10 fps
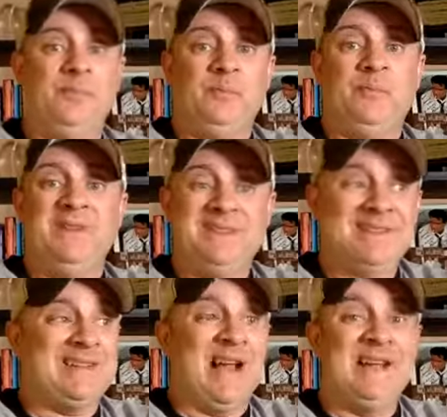
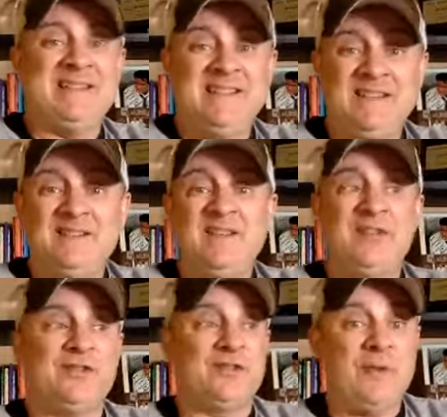business ideas
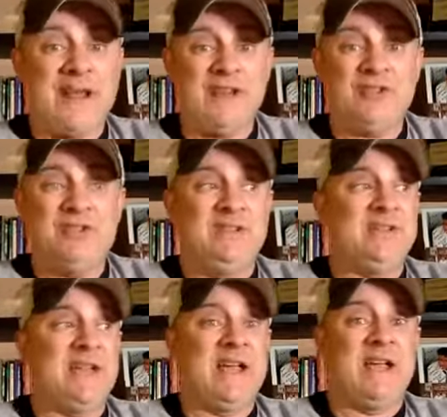and
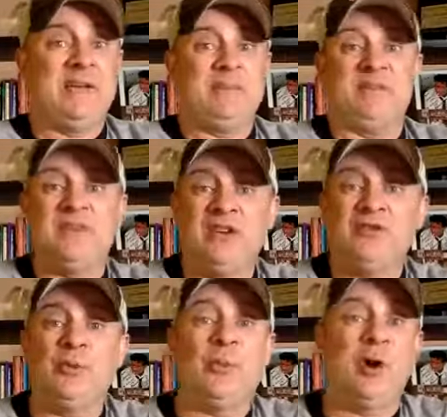strategies and
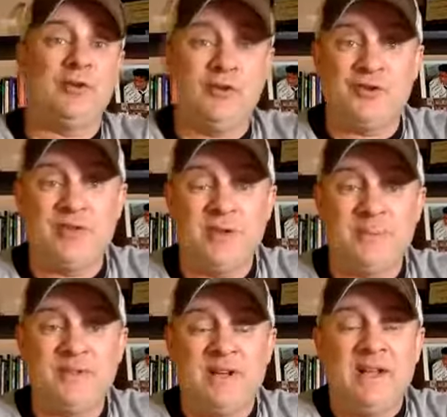potential
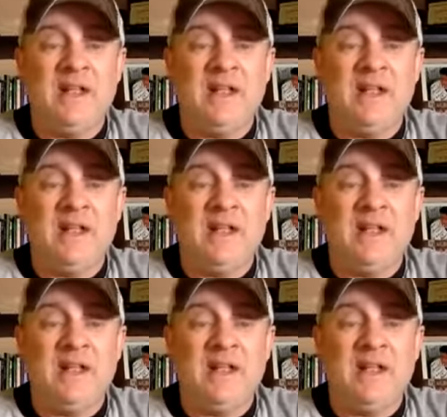partnerships